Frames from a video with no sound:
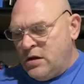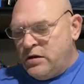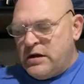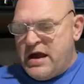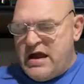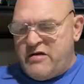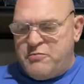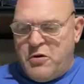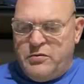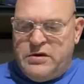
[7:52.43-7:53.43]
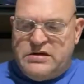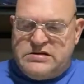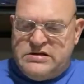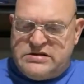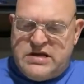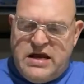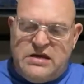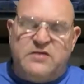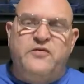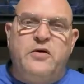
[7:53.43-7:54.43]
Now, Hasbro does these
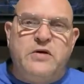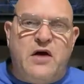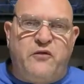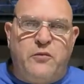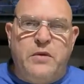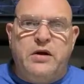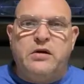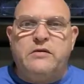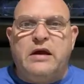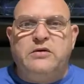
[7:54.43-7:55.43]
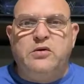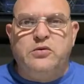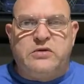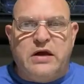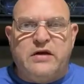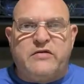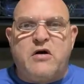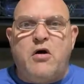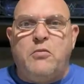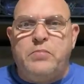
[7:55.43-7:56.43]
things. If you're not familiar, they do things
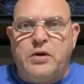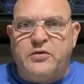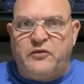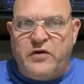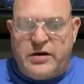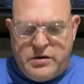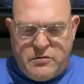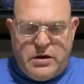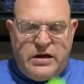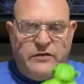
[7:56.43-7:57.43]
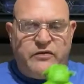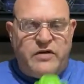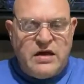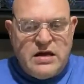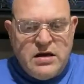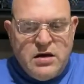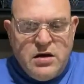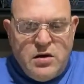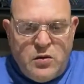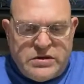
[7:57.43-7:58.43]
called Build-A-Figure waves,
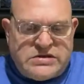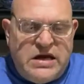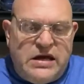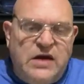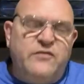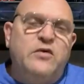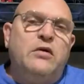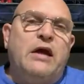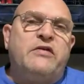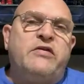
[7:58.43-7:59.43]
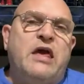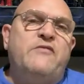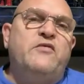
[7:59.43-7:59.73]
which they give you like 7